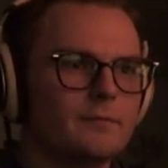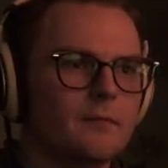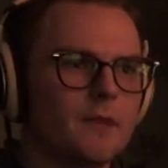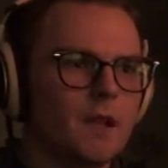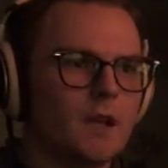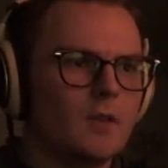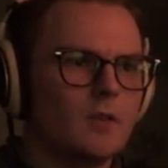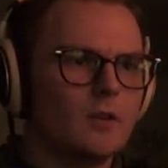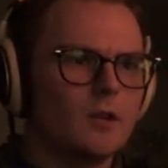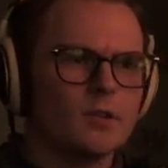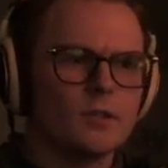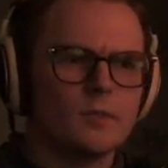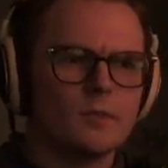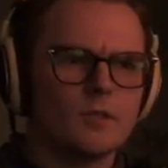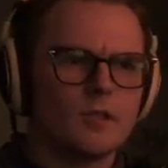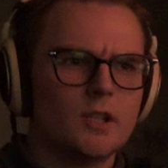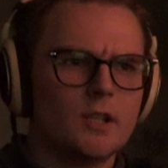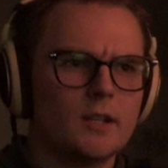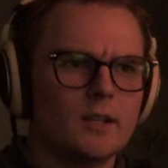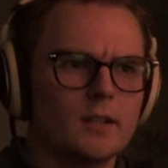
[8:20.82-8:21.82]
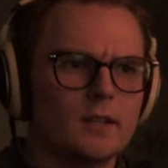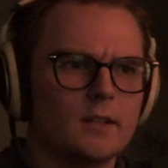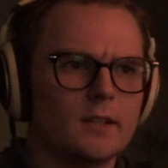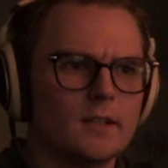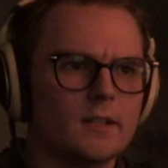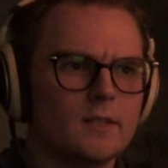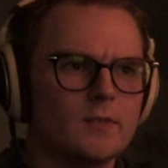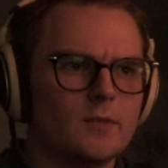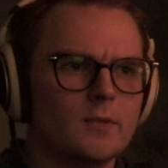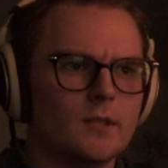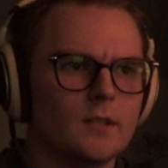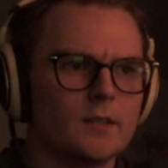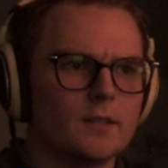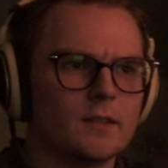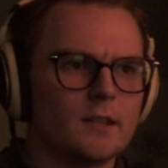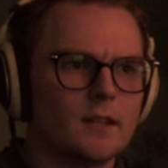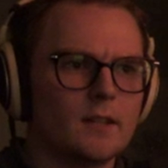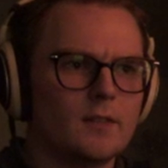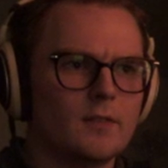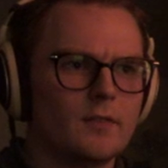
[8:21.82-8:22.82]
Oh, I got some chicken at least. We got
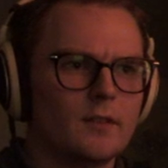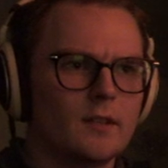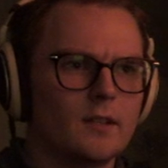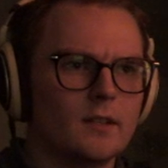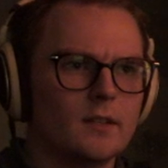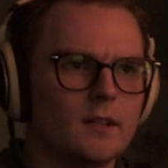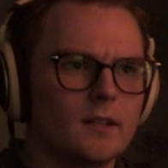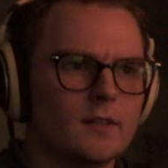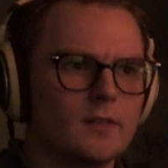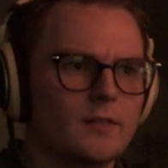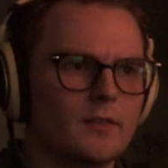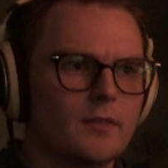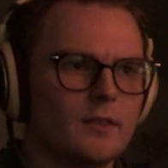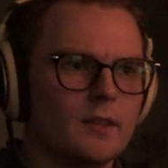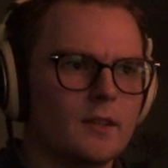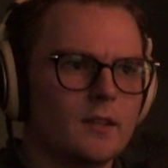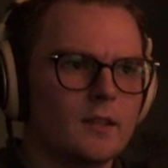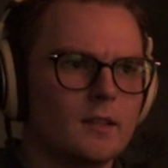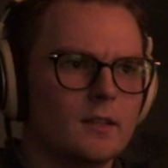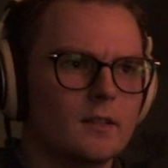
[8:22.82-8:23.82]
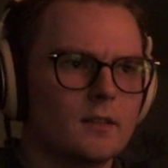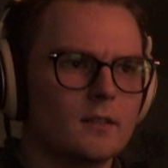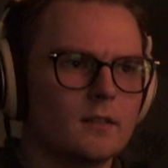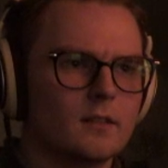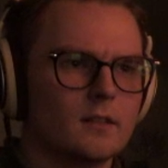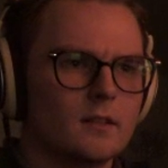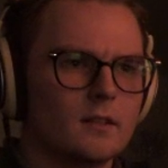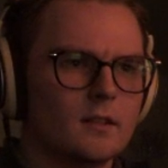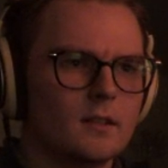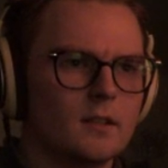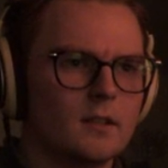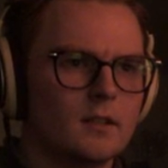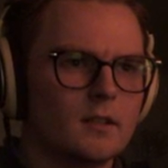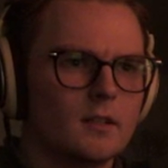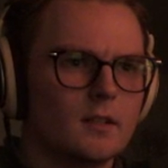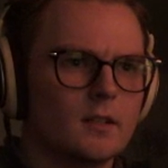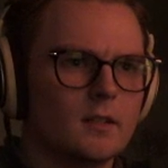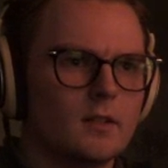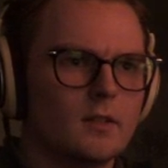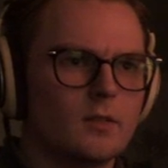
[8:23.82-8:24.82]
that thing, that thing.
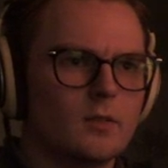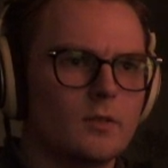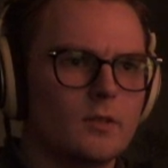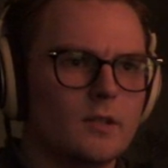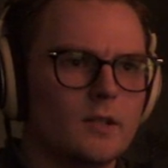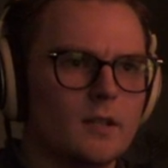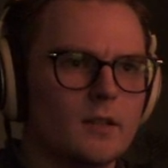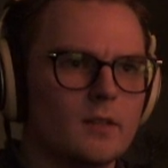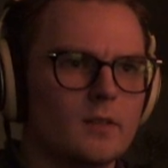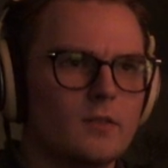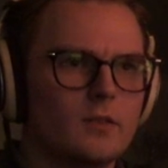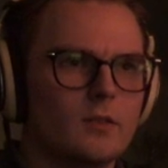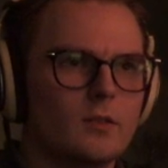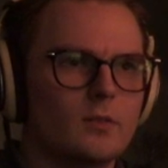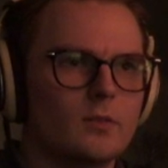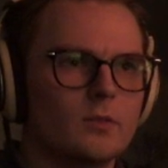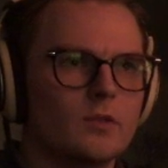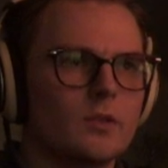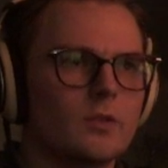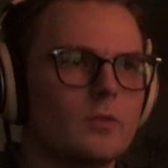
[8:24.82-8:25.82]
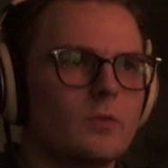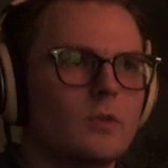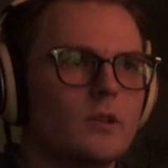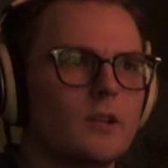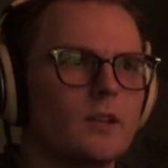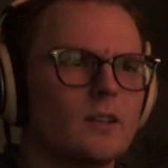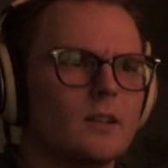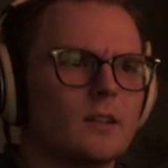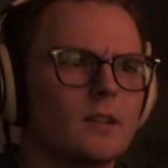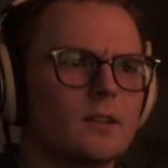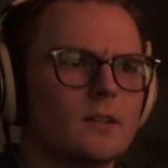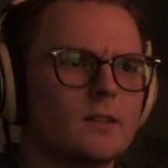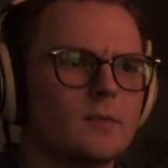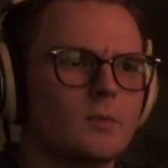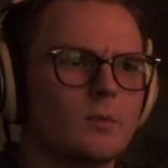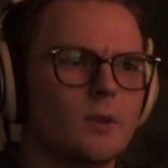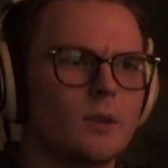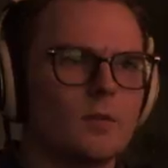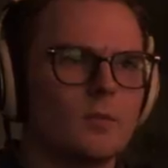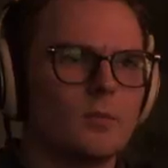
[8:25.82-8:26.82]
We got those. Oh, we got at least
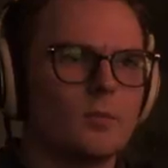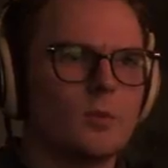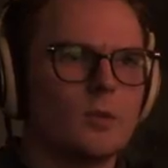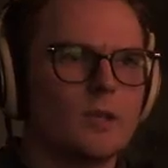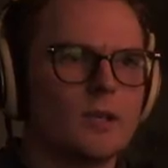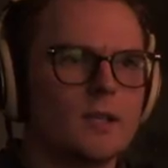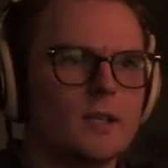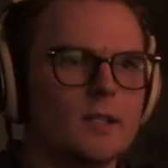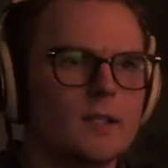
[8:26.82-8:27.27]
one wheat.